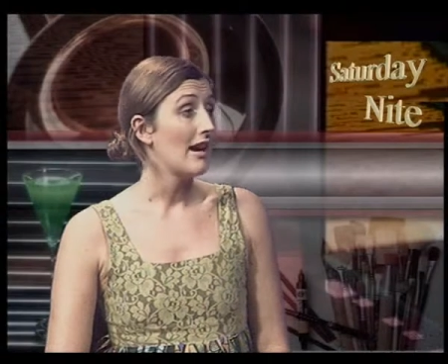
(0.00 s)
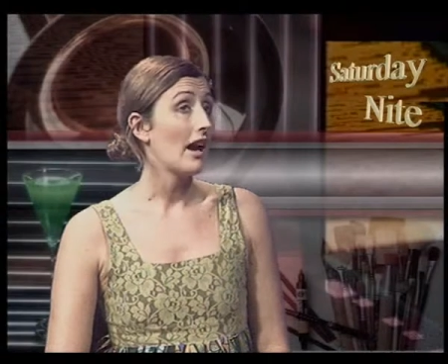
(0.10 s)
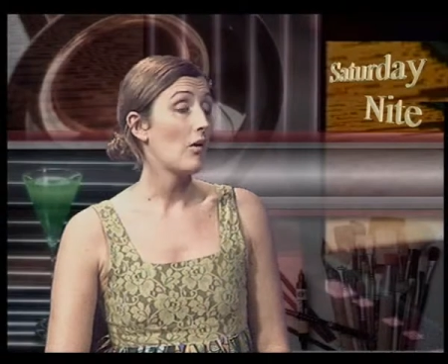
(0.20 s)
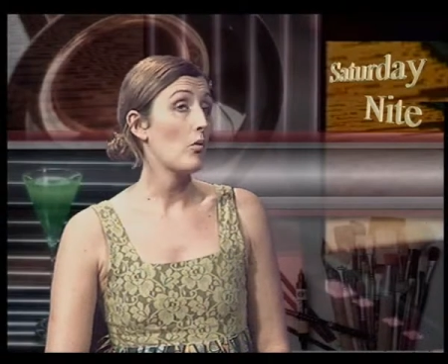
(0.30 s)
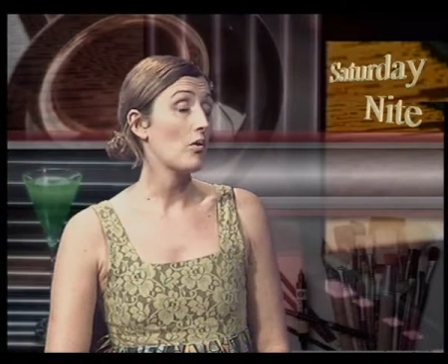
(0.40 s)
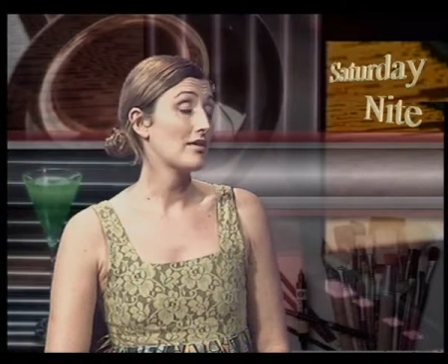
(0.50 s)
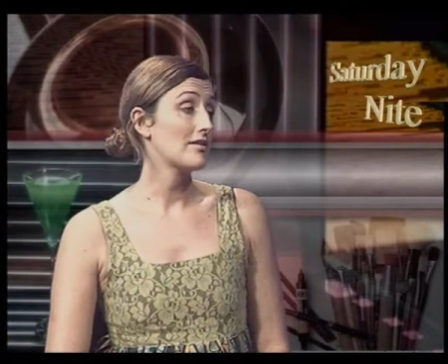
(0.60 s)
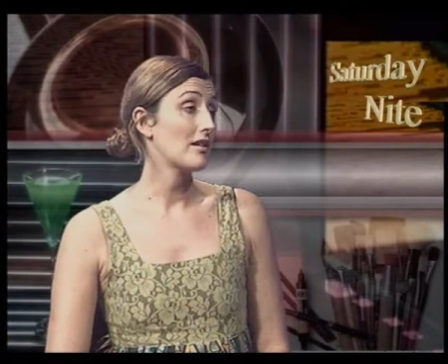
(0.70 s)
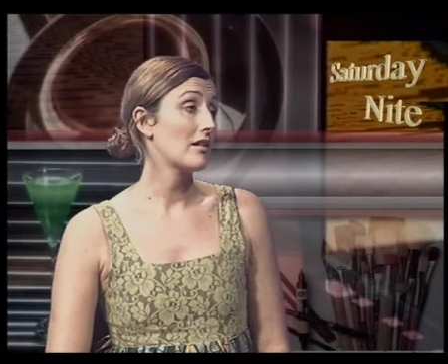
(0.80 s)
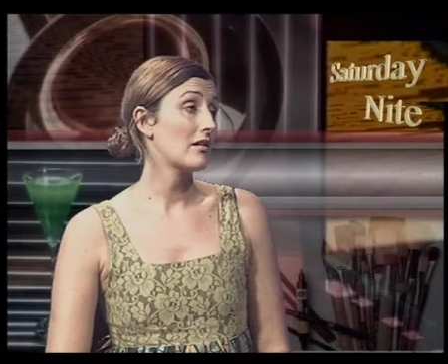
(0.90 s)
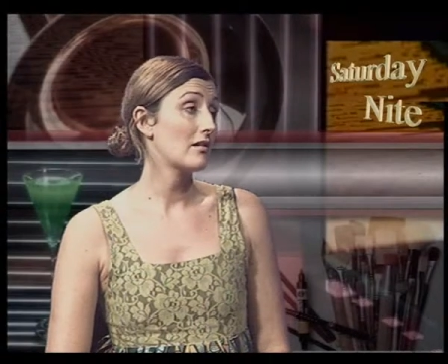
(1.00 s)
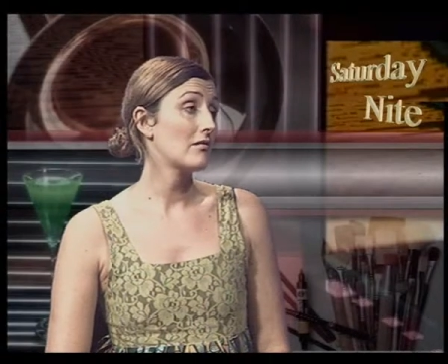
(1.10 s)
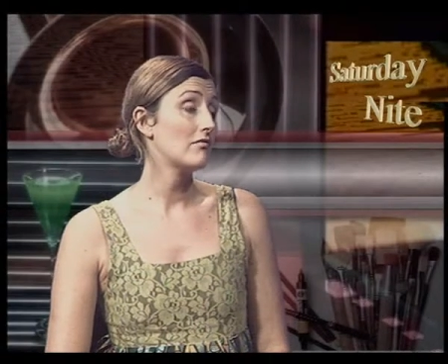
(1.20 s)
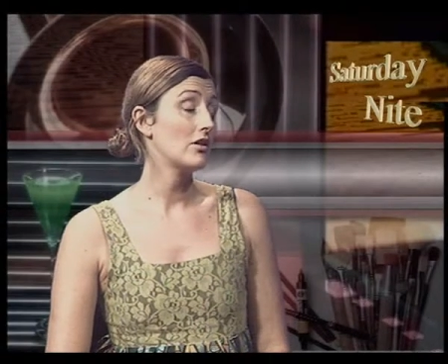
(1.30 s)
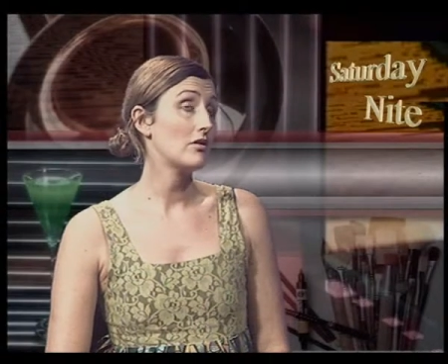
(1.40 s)
and we want to start
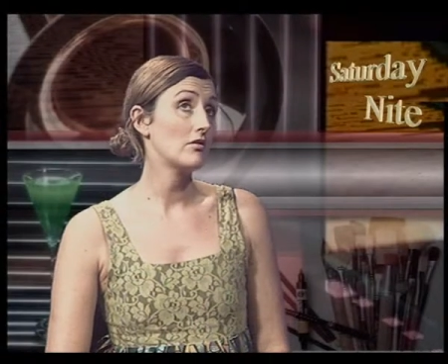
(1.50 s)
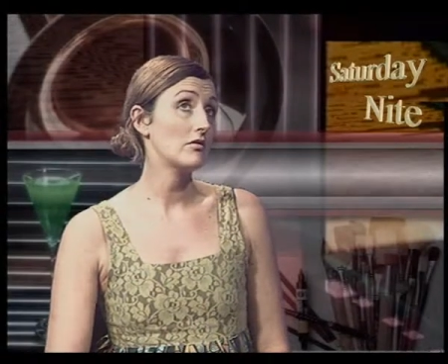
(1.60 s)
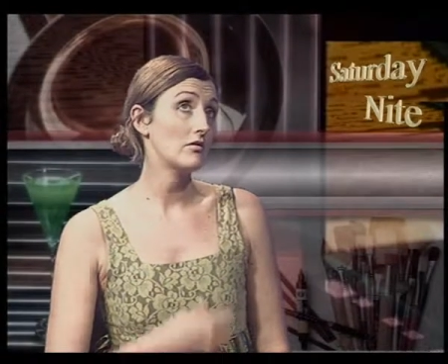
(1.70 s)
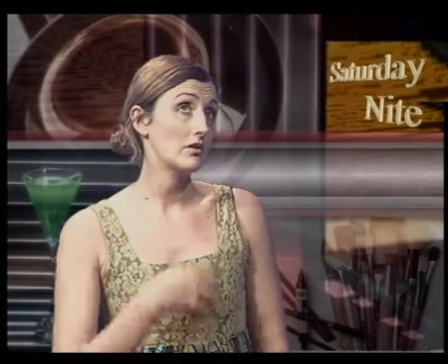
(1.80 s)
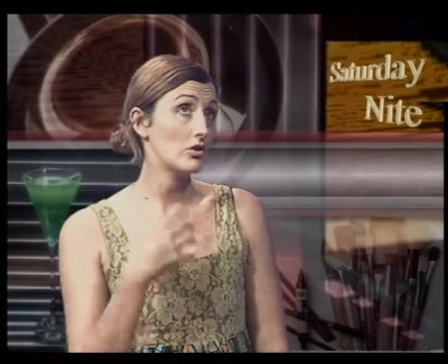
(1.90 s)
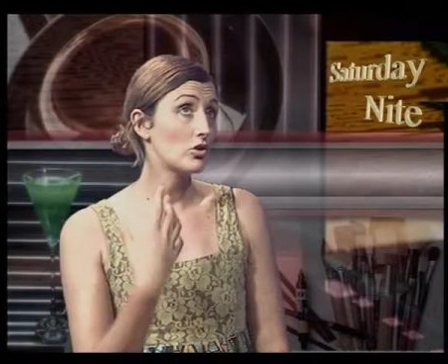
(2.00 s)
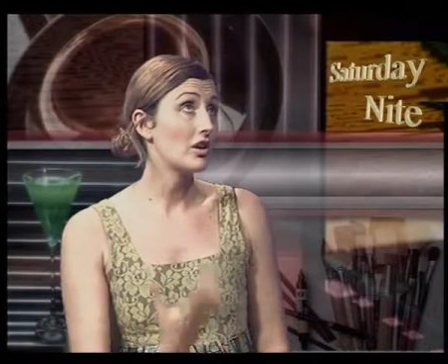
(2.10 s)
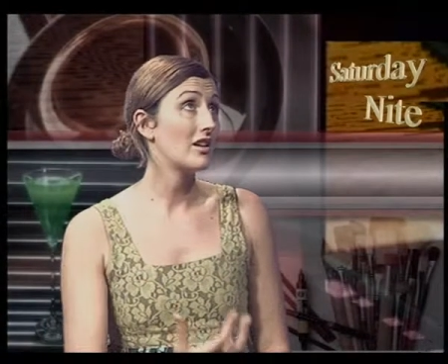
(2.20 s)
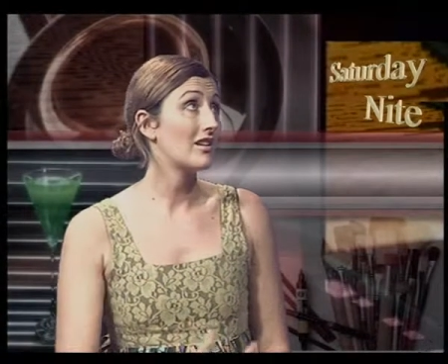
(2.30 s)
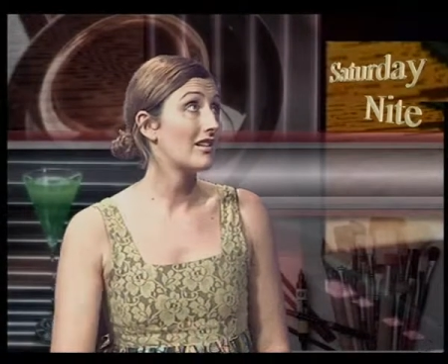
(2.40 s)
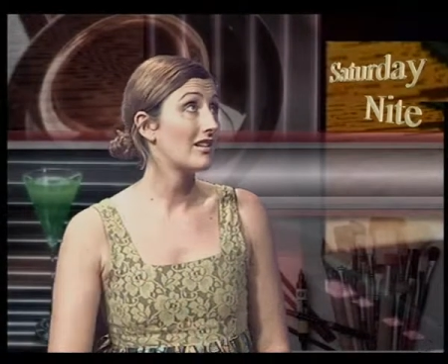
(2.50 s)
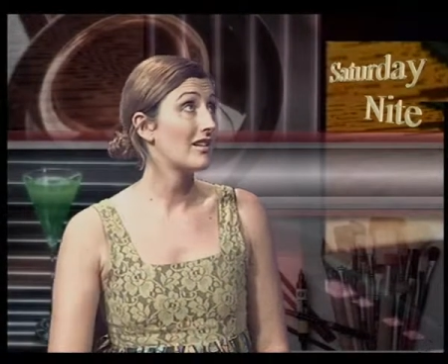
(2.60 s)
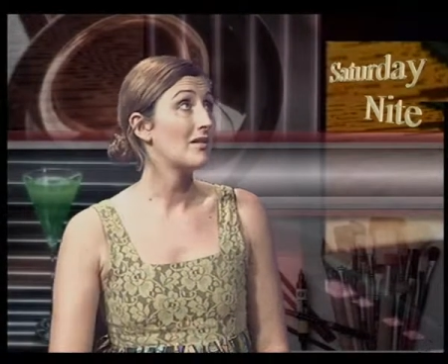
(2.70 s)
you know training.